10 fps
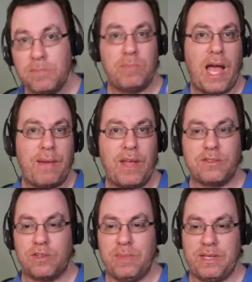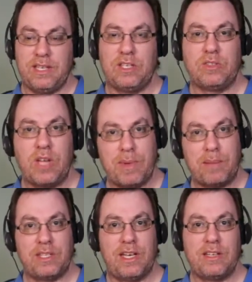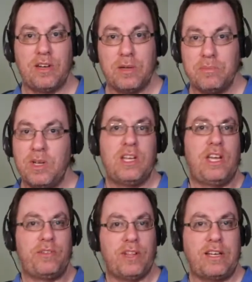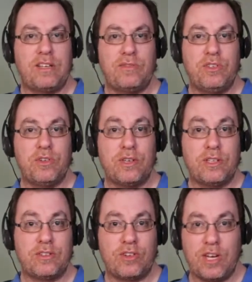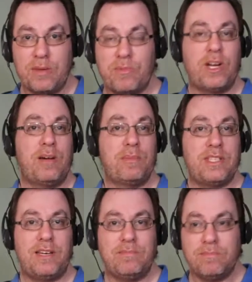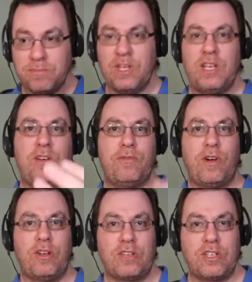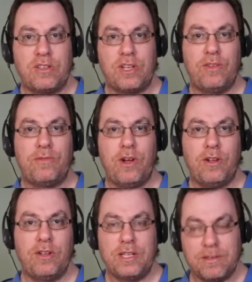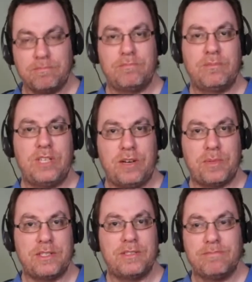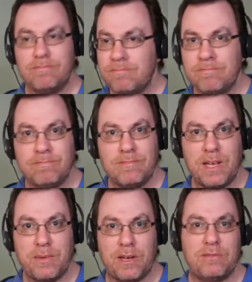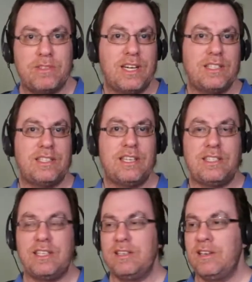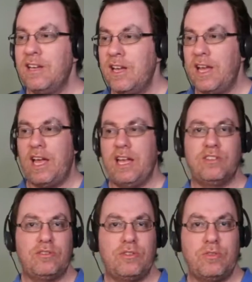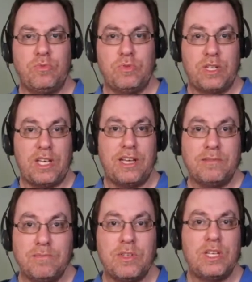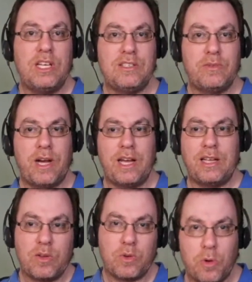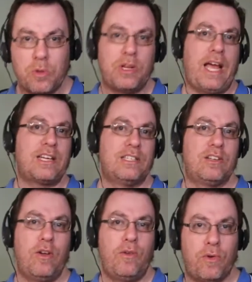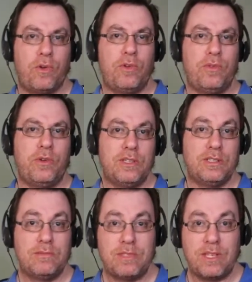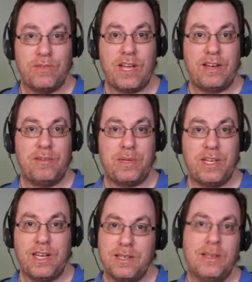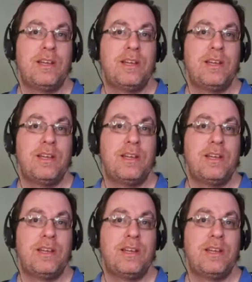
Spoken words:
have that sort of message come up saying, you know, if you like enjoying the stream, want to help us out, click on the follow link to help us. There we go. Nice and easy. It's not too, again, easy way, call to action for your viewers. Give you that helping hand,